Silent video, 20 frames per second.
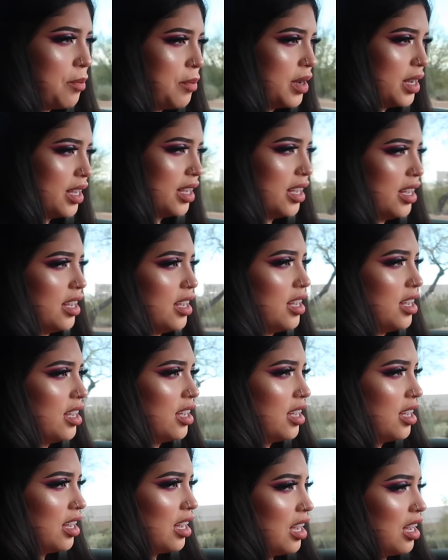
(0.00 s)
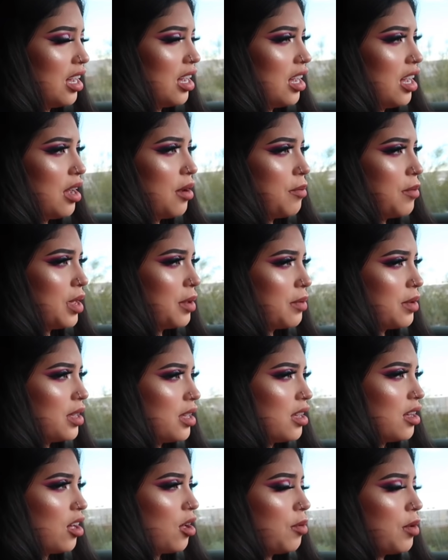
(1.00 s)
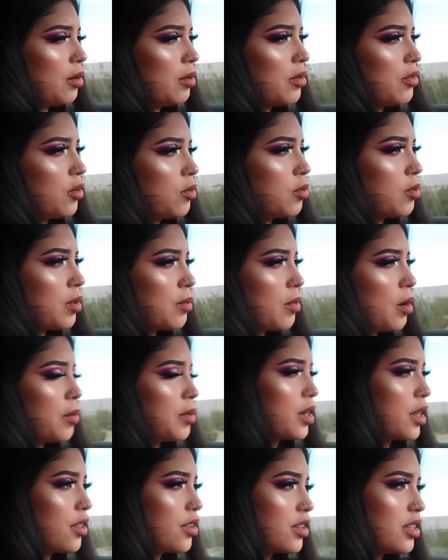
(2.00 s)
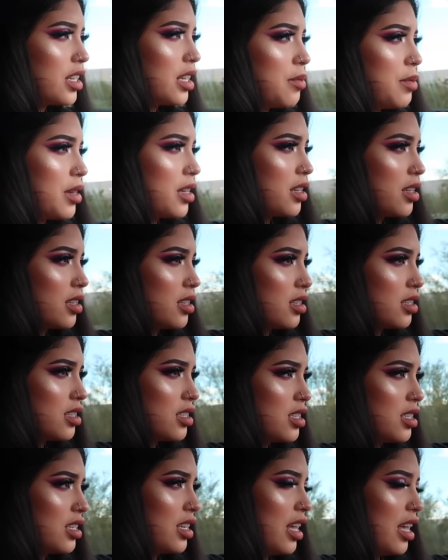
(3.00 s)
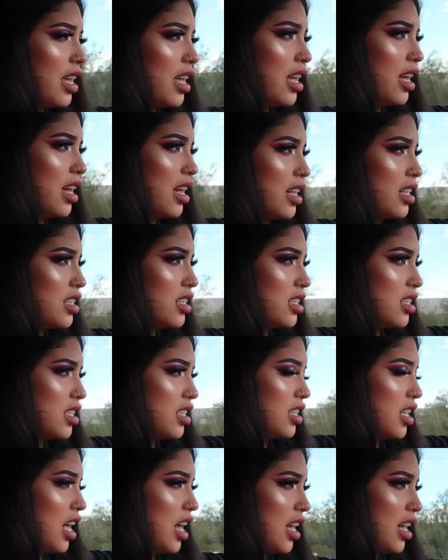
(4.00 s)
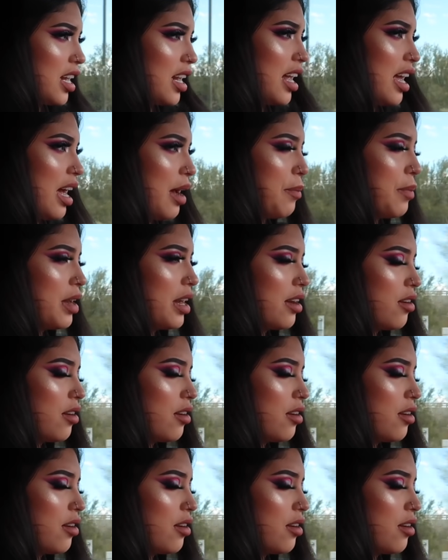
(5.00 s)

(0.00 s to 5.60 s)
But maybe I'll probably film with my mom another day because today is just not gonna happen.